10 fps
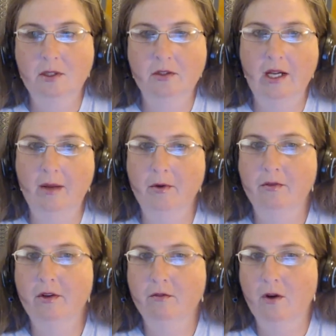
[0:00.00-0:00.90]
where you're not
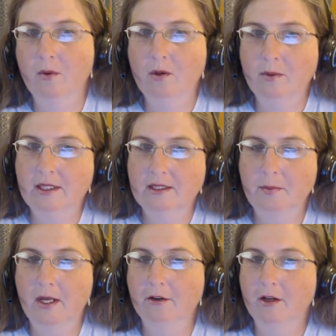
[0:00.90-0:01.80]
moving forward with this
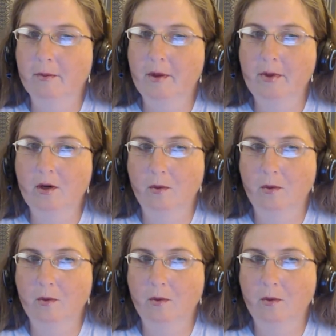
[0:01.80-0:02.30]
bond or commitment,